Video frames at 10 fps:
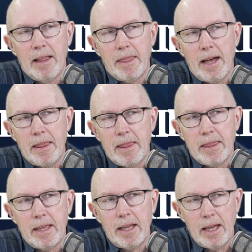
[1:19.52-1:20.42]
that
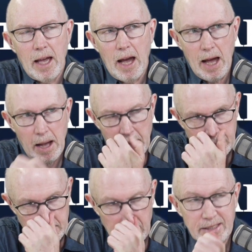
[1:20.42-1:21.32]
the
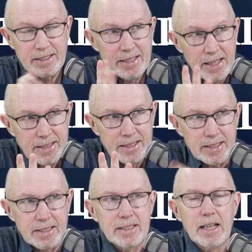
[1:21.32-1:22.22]

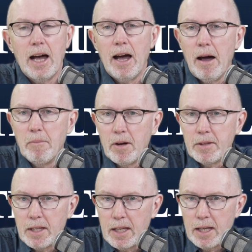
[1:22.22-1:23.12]
consensus
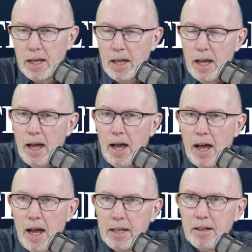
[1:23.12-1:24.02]
among the
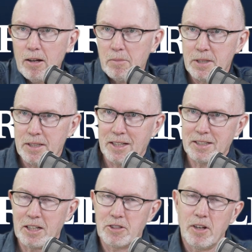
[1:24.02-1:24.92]
economists,
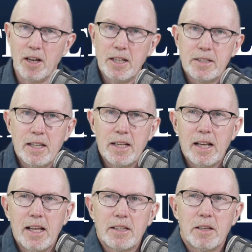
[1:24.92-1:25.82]
etc., is
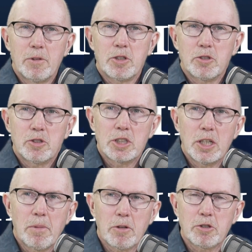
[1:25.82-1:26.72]
that we should see
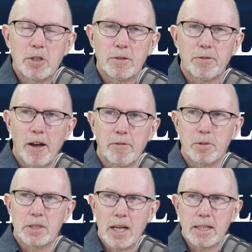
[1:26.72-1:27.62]
about 3 to
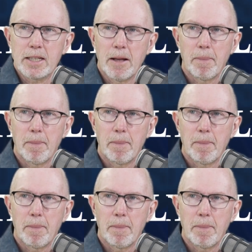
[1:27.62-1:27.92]
5%